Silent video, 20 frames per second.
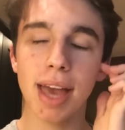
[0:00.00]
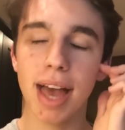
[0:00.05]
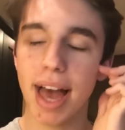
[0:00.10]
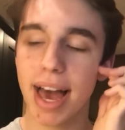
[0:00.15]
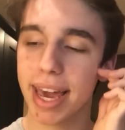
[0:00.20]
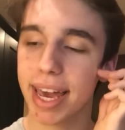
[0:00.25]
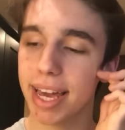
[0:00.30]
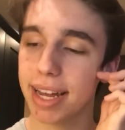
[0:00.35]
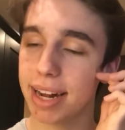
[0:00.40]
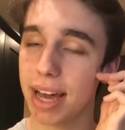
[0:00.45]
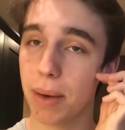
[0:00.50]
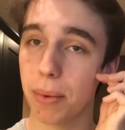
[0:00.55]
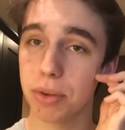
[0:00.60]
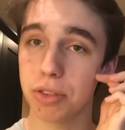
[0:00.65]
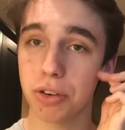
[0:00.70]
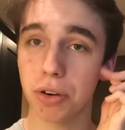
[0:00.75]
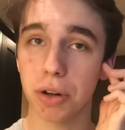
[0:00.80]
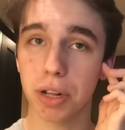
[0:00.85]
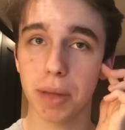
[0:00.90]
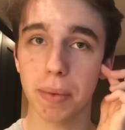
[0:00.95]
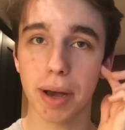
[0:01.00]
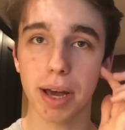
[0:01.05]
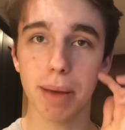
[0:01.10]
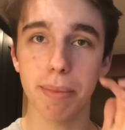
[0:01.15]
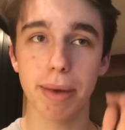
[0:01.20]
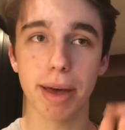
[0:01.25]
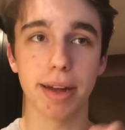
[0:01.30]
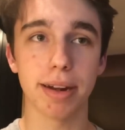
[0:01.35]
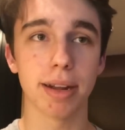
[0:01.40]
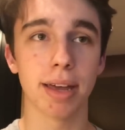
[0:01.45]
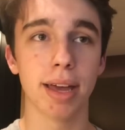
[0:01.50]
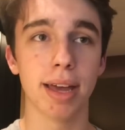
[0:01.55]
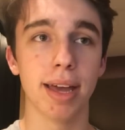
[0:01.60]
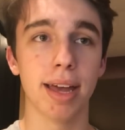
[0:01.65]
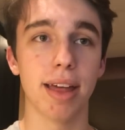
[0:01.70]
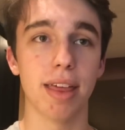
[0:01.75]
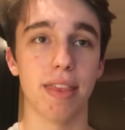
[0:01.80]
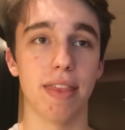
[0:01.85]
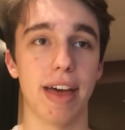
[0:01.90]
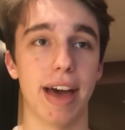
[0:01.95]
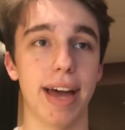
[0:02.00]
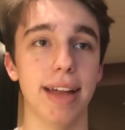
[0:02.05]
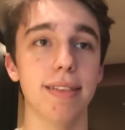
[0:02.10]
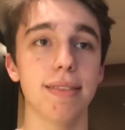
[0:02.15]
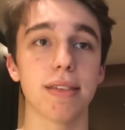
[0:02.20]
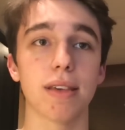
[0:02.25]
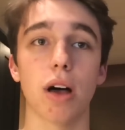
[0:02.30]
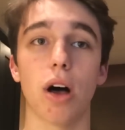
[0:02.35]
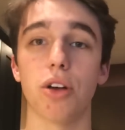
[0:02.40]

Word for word: again, I would totally recommend that.